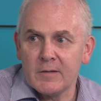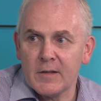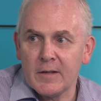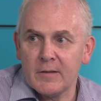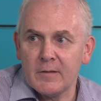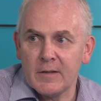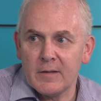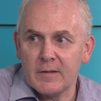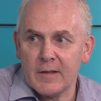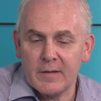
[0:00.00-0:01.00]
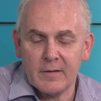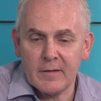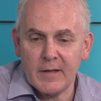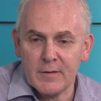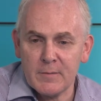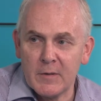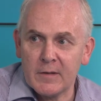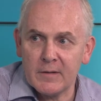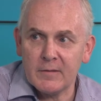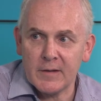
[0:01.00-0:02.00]
So that's
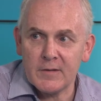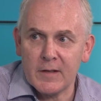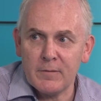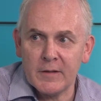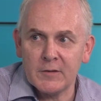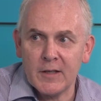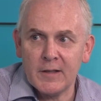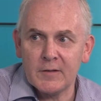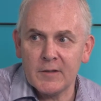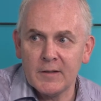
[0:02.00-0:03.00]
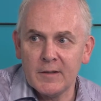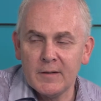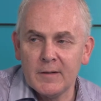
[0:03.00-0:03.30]
definitely a challenge.